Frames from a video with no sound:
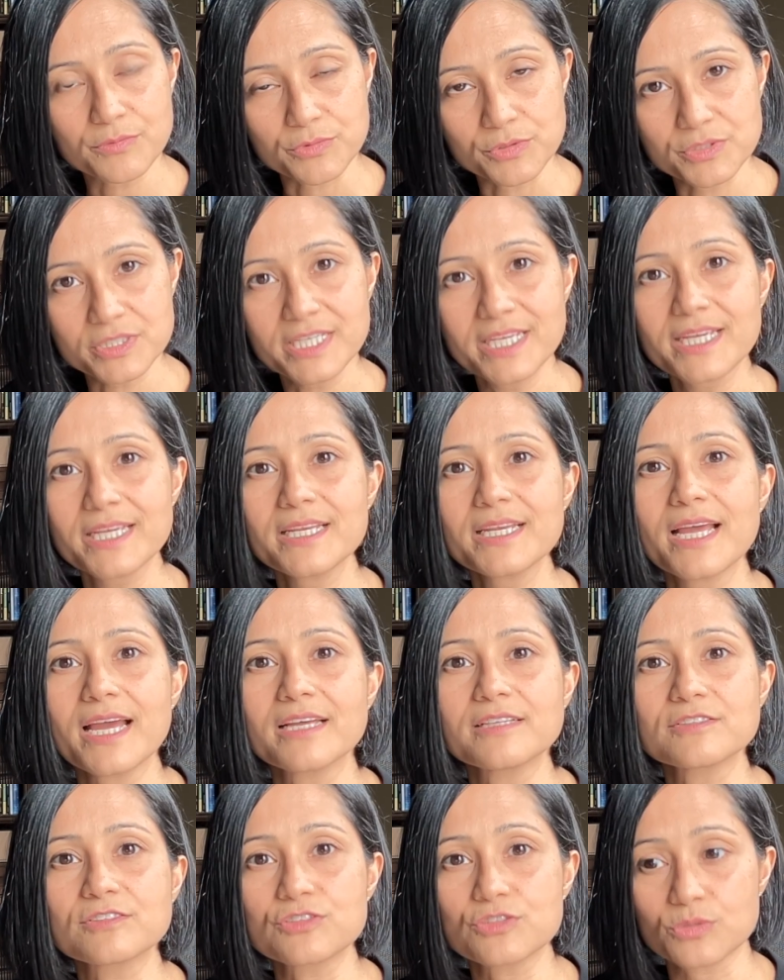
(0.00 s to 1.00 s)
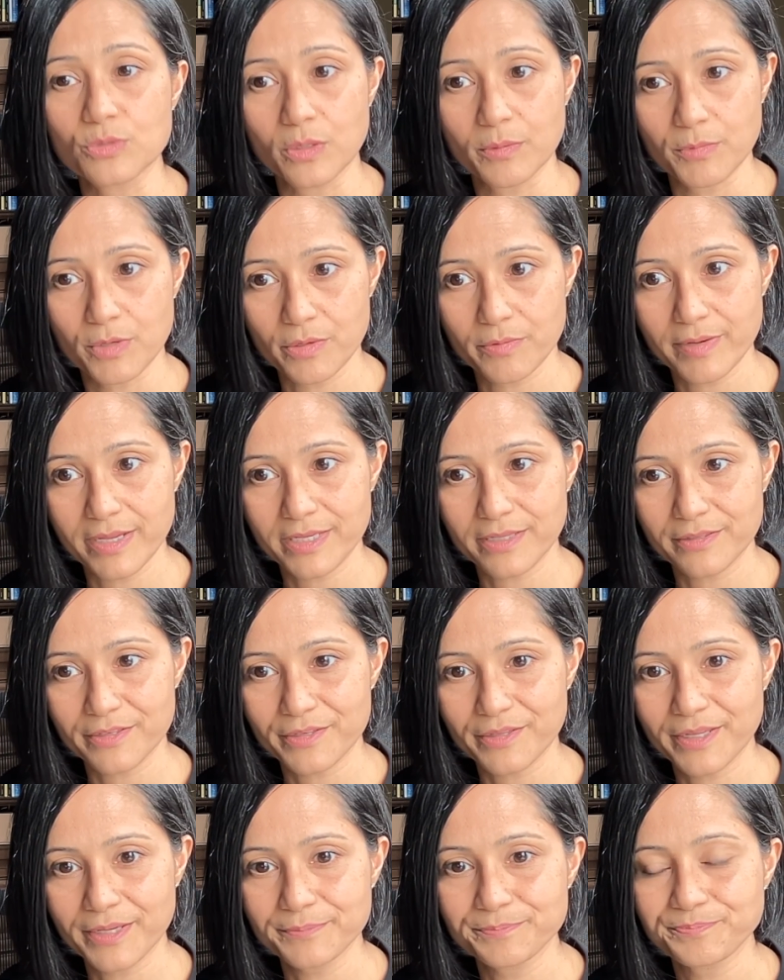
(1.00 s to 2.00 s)
routine and stool more
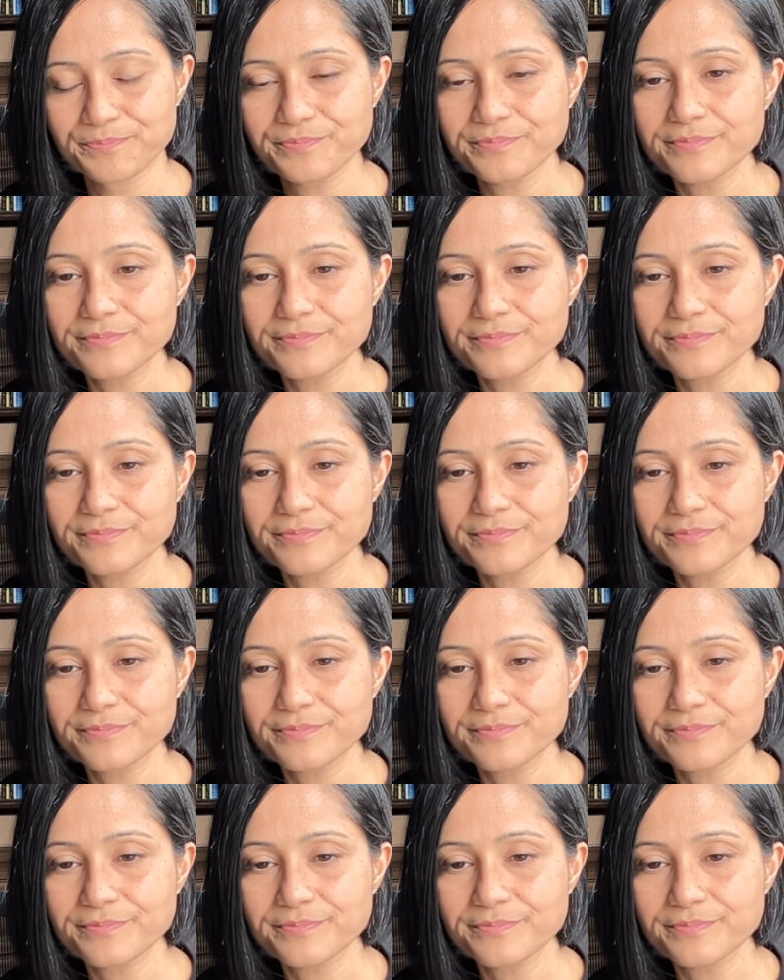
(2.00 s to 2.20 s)
regularly.